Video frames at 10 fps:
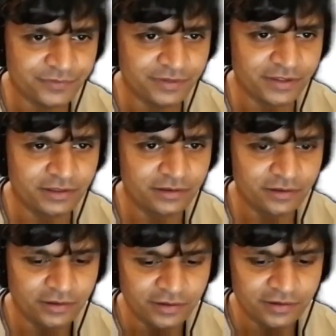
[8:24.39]
Okay,
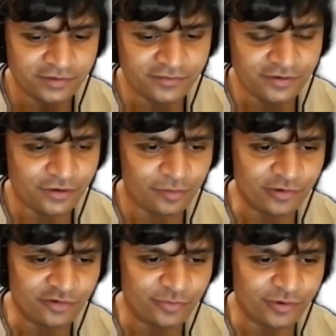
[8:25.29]
that's going to
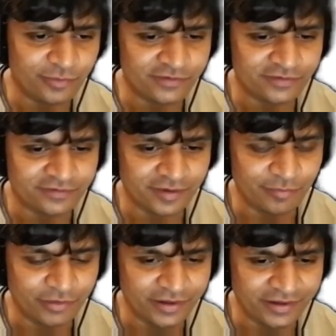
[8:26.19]
accomplish pretty much the
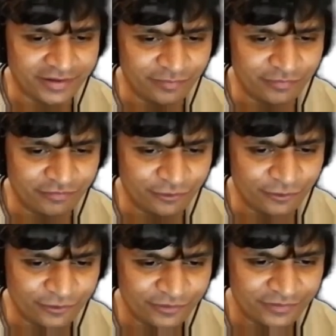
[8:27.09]
same thing I had
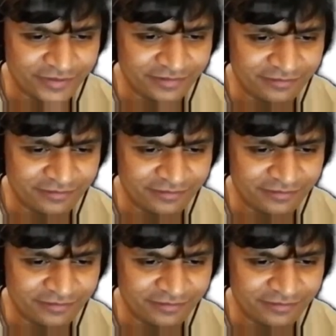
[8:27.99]
before, right?